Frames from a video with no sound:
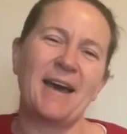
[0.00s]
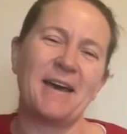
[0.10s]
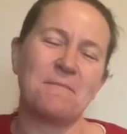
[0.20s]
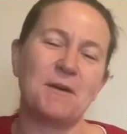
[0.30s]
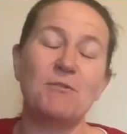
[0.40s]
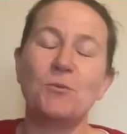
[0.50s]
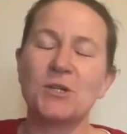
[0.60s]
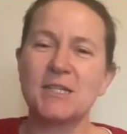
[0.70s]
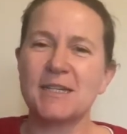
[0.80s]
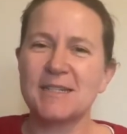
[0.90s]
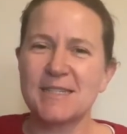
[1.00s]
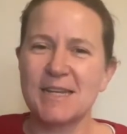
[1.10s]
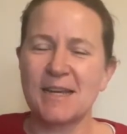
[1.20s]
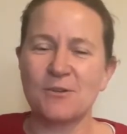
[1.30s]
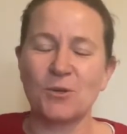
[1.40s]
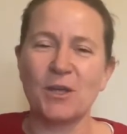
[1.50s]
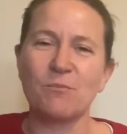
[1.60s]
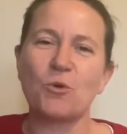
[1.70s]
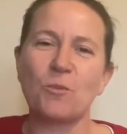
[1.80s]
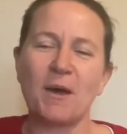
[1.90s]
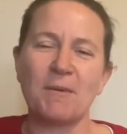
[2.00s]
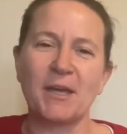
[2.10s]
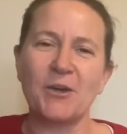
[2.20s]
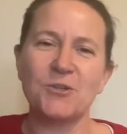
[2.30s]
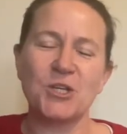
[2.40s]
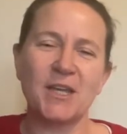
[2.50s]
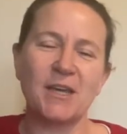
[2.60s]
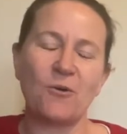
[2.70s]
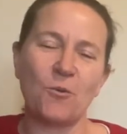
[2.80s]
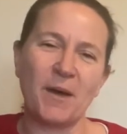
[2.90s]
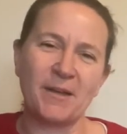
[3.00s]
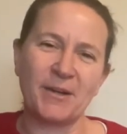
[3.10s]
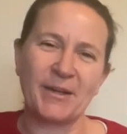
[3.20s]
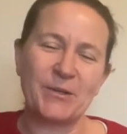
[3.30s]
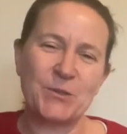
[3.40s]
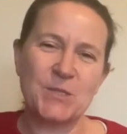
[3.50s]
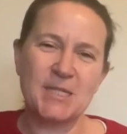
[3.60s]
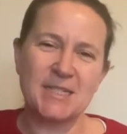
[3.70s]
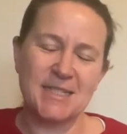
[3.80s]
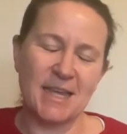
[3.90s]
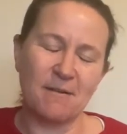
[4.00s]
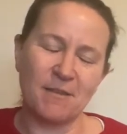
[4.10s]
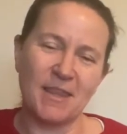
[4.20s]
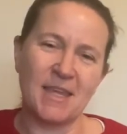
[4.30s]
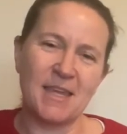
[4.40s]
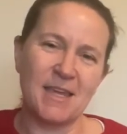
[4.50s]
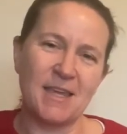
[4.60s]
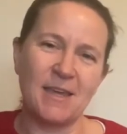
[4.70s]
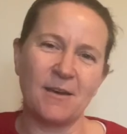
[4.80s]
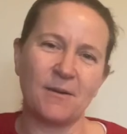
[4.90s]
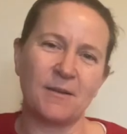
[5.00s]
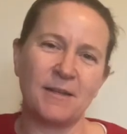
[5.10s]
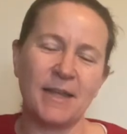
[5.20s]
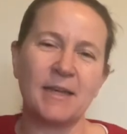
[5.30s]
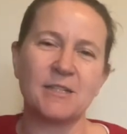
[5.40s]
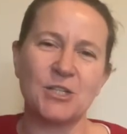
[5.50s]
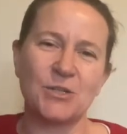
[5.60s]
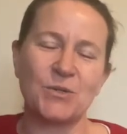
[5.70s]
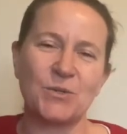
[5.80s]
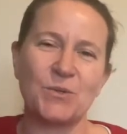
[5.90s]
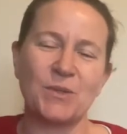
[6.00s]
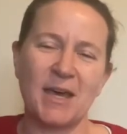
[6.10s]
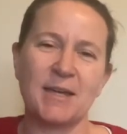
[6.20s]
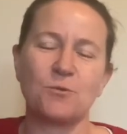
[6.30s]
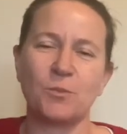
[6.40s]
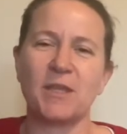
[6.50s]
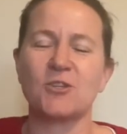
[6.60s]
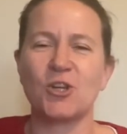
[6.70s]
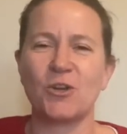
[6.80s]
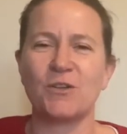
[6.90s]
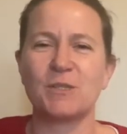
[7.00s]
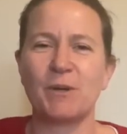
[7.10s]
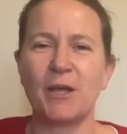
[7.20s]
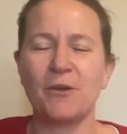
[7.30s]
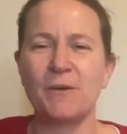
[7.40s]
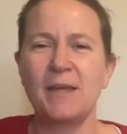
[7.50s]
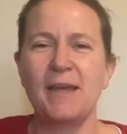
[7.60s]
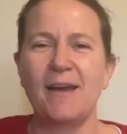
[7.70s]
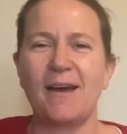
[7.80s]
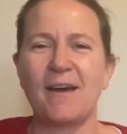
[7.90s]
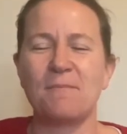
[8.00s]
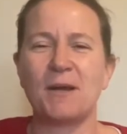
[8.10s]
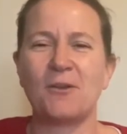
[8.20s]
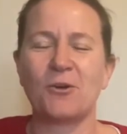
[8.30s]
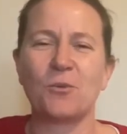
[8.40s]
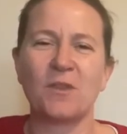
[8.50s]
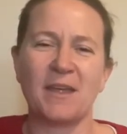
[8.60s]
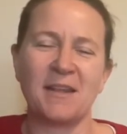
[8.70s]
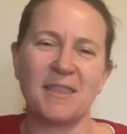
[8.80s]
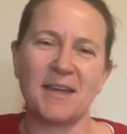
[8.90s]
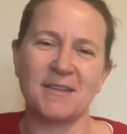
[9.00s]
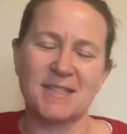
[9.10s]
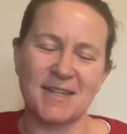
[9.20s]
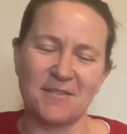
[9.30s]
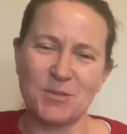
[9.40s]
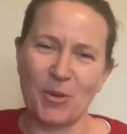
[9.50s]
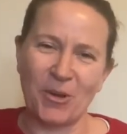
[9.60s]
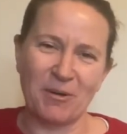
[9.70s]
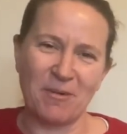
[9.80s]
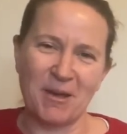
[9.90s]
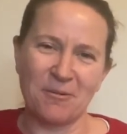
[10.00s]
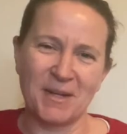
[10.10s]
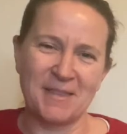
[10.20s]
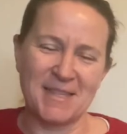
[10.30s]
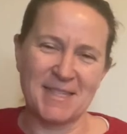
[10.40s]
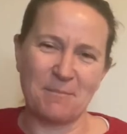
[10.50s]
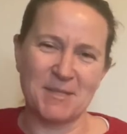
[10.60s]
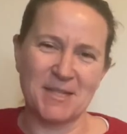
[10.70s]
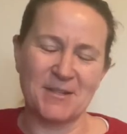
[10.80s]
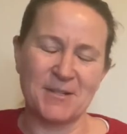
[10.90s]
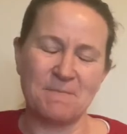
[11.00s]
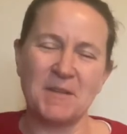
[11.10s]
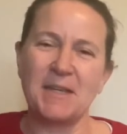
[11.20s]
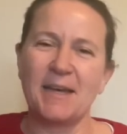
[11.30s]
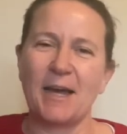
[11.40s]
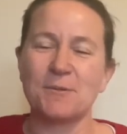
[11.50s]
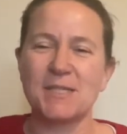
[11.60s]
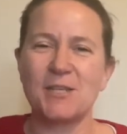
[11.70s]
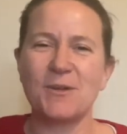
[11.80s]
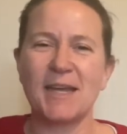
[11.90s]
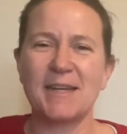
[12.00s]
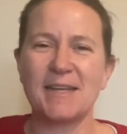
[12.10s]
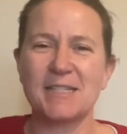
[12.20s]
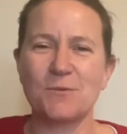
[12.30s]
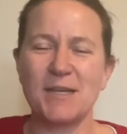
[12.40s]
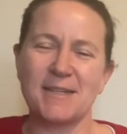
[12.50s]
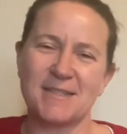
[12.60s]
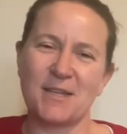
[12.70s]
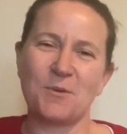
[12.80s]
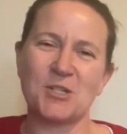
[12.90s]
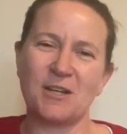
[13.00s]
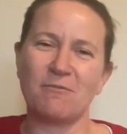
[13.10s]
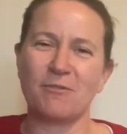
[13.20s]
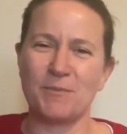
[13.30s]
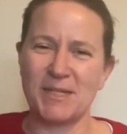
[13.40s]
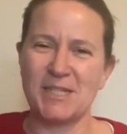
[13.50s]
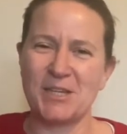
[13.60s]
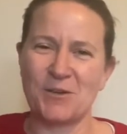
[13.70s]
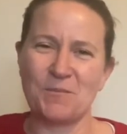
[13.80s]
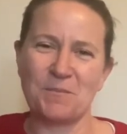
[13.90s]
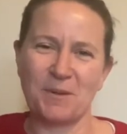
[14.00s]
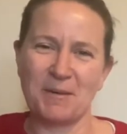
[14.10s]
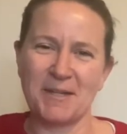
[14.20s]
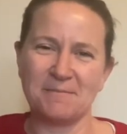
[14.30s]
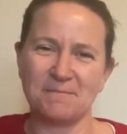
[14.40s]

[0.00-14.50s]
If you want to understand or learn more about my coaching or my online courses, then the link to that will be in the show notes below, along with anything else that I've spoken about in this episode. I will see you again next week. So much love from me to you. Bye-bye.